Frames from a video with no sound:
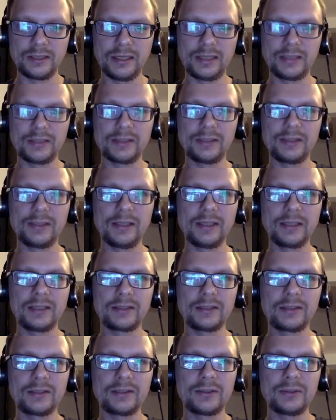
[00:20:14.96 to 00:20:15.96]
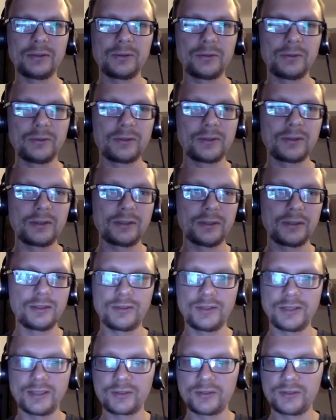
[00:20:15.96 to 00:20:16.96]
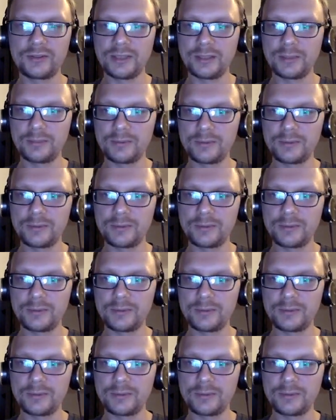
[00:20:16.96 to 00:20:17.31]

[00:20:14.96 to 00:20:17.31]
link to this next step